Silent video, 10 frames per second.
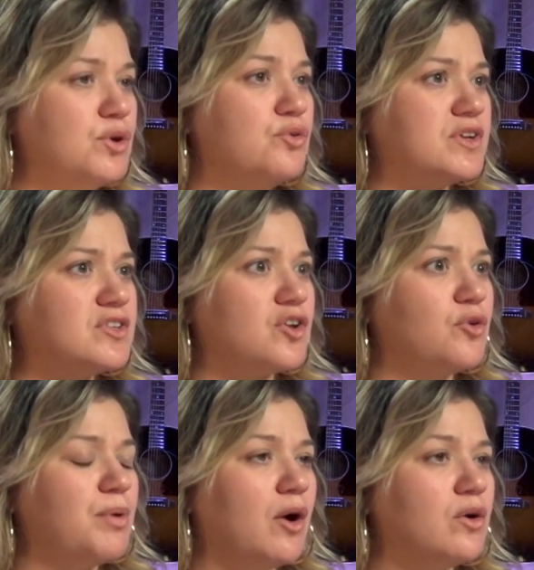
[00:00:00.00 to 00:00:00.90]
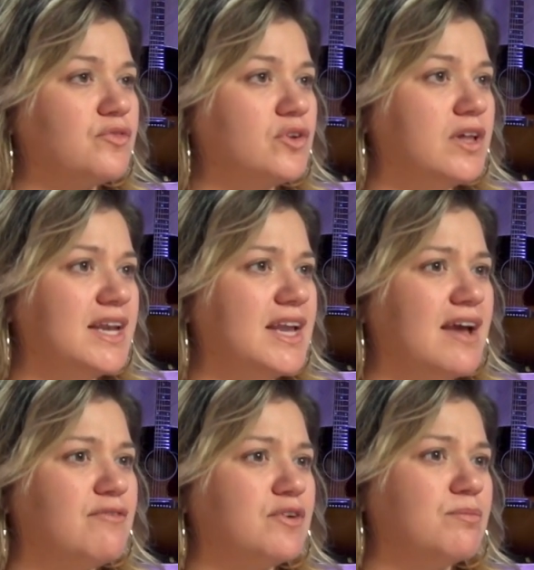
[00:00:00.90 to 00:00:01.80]
move is so powerful, and
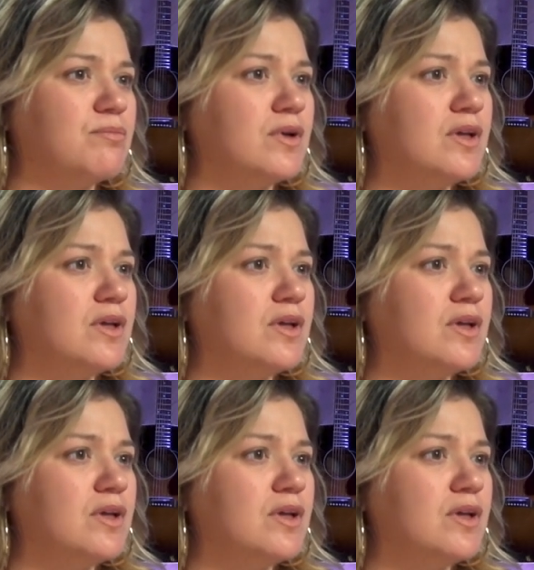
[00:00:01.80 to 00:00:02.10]
every